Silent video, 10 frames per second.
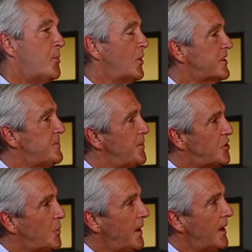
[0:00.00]
booked
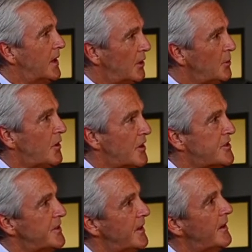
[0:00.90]
between Lou
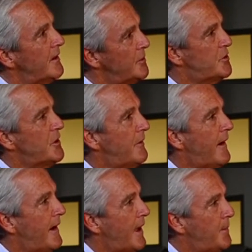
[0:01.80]
Gerstner, who turned
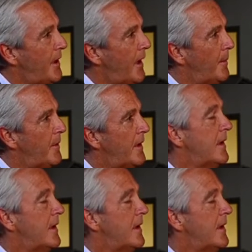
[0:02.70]
around IBM,